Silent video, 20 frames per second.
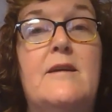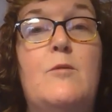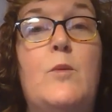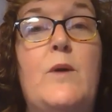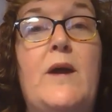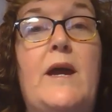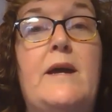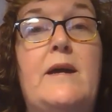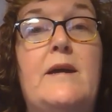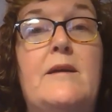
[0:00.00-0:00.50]

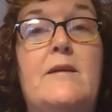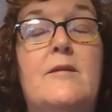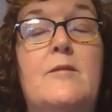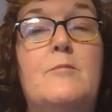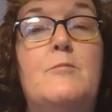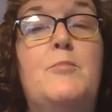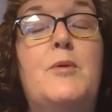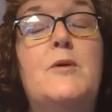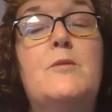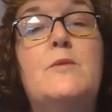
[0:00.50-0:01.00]
way,
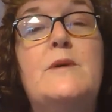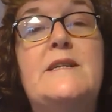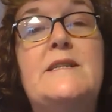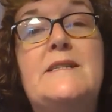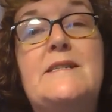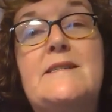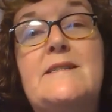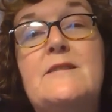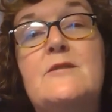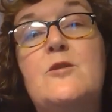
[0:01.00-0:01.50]
but we
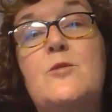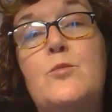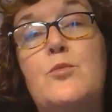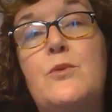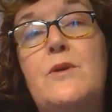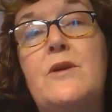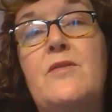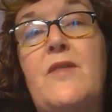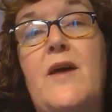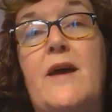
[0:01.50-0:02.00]
still
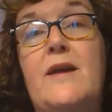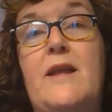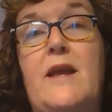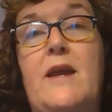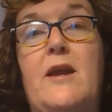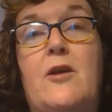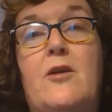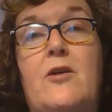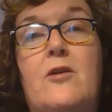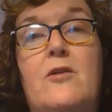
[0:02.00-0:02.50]
breathe that
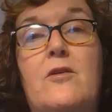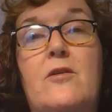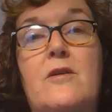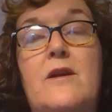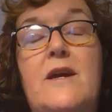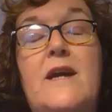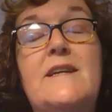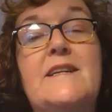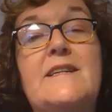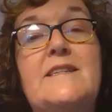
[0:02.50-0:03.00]
air,
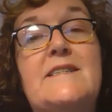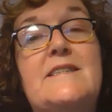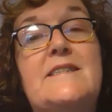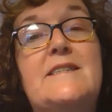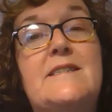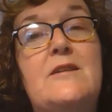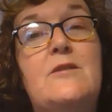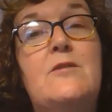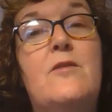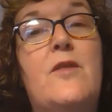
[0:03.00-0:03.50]
and it's
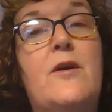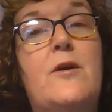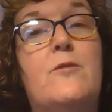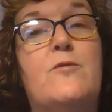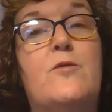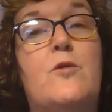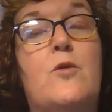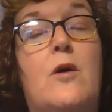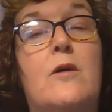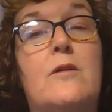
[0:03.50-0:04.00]
still there
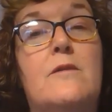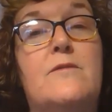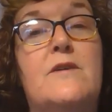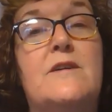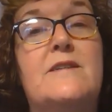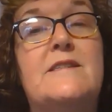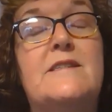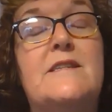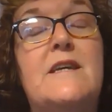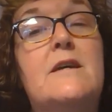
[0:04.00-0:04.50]
for all of
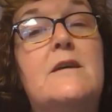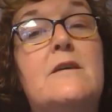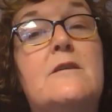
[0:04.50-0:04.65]
us,